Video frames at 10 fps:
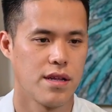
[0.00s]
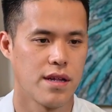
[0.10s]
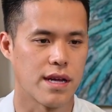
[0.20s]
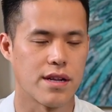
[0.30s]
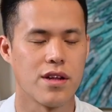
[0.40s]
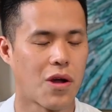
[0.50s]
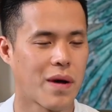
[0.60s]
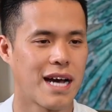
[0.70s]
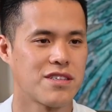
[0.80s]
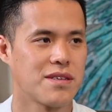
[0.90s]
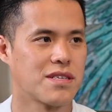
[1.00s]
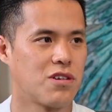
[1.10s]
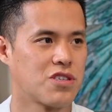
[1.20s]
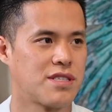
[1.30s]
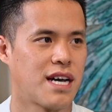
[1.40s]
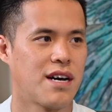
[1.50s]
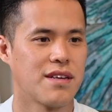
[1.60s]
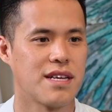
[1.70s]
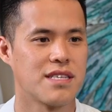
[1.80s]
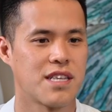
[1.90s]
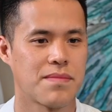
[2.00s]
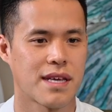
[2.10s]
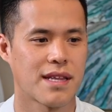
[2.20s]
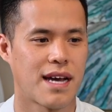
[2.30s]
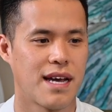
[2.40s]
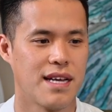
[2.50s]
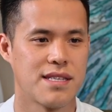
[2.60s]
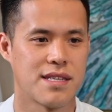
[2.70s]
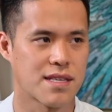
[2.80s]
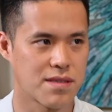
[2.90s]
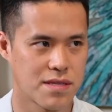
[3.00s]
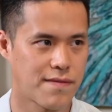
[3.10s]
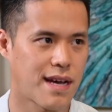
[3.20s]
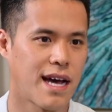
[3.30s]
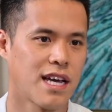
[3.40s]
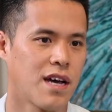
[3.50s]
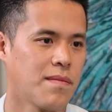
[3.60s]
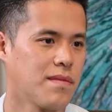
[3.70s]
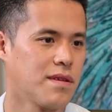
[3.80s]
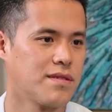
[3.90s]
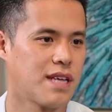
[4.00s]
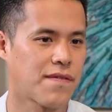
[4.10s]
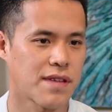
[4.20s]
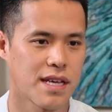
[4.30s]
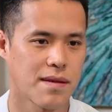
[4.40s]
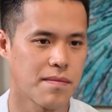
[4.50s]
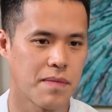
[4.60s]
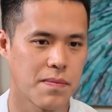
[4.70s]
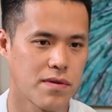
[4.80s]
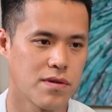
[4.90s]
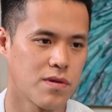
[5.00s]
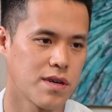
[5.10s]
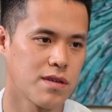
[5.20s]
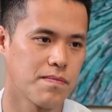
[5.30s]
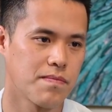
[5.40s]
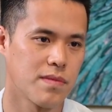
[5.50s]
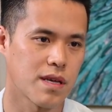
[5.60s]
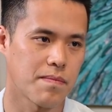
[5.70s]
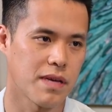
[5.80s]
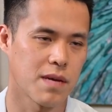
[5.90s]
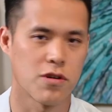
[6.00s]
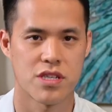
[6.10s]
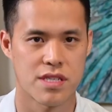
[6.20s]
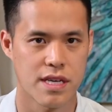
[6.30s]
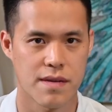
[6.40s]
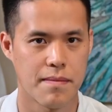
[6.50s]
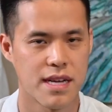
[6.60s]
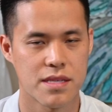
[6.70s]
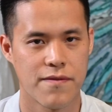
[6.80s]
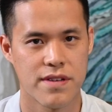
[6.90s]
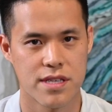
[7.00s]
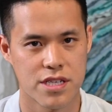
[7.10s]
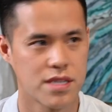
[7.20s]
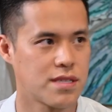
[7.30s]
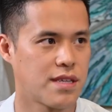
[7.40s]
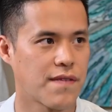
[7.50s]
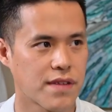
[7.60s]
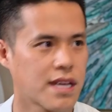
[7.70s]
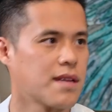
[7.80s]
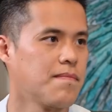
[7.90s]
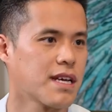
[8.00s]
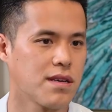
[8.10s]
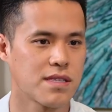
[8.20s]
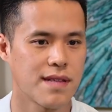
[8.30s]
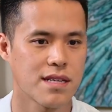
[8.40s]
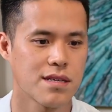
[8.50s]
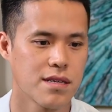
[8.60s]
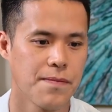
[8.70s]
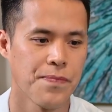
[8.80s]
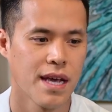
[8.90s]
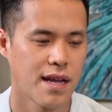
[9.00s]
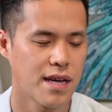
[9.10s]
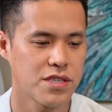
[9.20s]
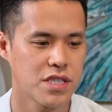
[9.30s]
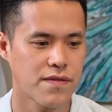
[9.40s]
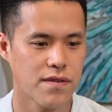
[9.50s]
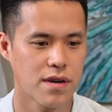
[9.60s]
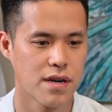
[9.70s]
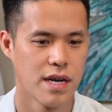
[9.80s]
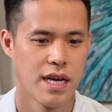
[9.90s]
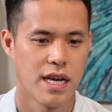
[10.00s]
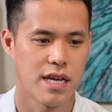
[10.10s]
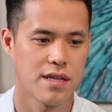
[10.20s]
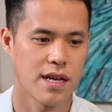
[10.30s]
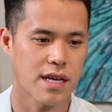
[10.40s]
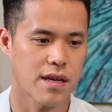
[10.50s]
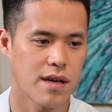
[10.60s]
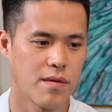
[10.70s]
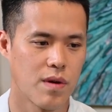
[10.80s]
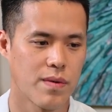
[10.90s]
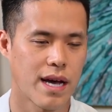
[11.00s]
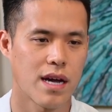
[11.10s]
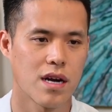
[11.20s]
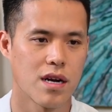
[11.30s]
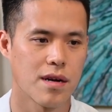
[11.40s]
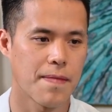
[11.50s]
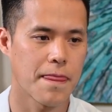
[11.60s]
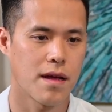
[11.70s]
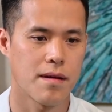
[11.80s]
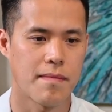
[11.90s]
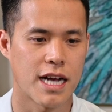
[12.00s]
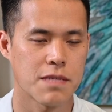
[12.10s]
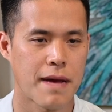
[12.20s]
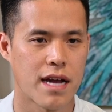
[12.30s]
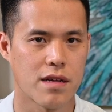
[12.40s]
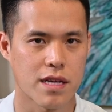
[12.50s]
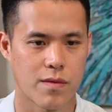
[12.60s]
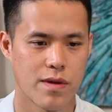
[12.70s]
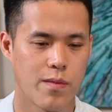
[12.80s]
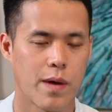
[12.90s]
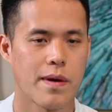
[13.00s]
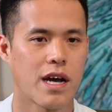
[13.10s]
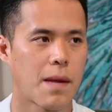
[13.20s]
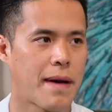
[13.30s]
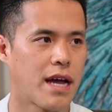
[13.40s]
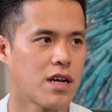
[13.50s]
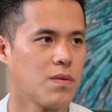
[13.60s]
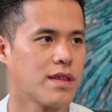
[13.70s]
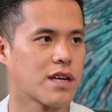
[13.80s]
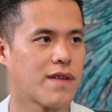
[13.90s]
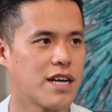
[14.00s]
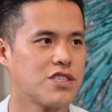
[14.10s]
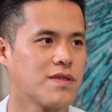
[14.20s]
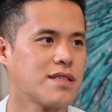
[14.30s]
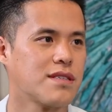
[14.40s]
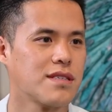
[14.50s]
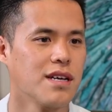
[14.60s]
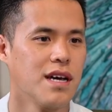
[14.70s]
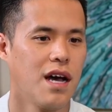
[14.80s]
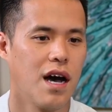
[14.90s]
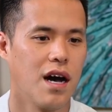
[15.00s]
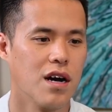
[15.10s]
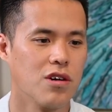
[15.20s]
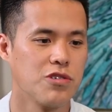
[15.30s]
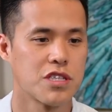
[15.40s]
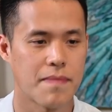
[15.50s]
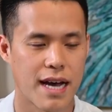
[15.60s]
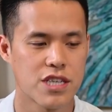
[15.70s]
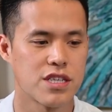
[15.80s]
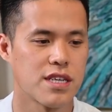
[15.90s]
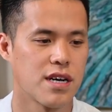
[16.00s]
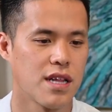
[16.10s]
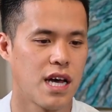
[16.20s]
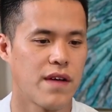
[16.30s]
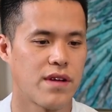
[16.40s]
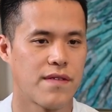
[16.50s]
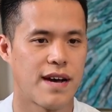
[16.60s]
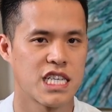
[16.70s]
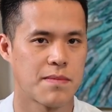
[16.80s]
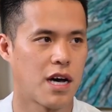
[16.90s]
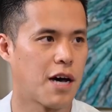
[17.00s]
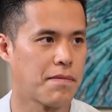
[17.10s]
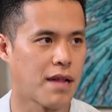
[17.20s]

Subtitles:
knowing how to use an ultrasound is something that isn't exclusive to IM. Definitely people who want to be emergency medicine physicians definitely can make use of that too. And also just for, when we had our match panel, when we had a panel with the graduates who just matched, a lot of their advice about